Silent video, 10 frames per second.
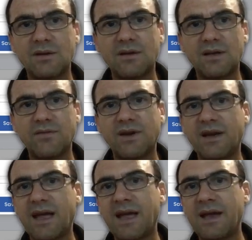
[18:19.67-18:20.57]
Give it a
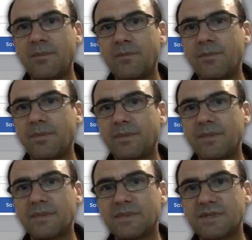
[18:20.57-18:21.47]
name,
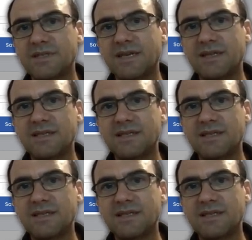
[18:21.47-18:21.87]
set the